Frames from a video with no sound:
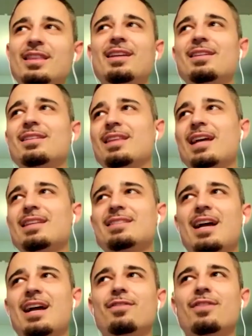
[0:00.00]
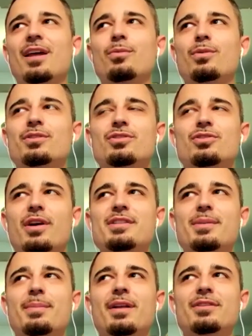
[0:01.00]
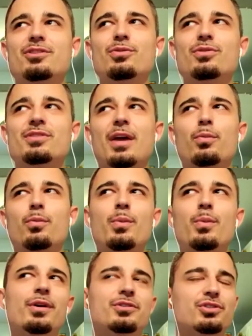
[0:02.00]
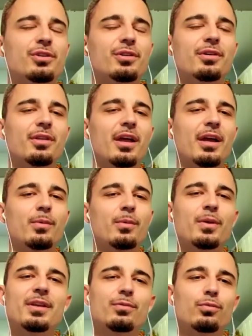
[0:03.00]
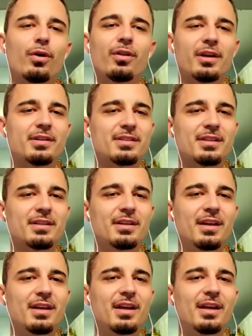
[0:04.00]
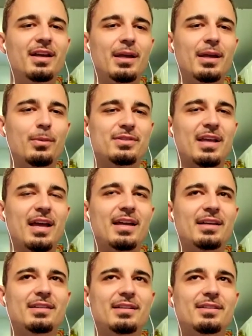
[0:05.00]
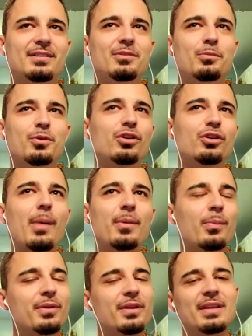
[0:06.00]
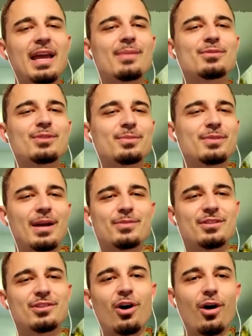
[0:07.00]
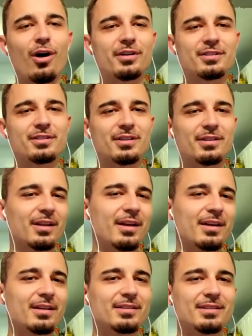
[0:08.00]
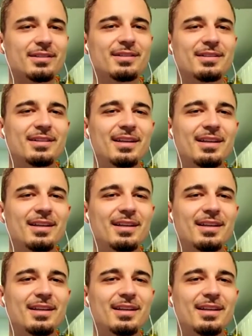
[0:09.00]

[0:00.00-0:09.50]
think that's kind of like what's crazy about it too is like we weren't sure. Like when we did Royal Legacy, it was like when you're coming up with a name, sometimes it's hard to like,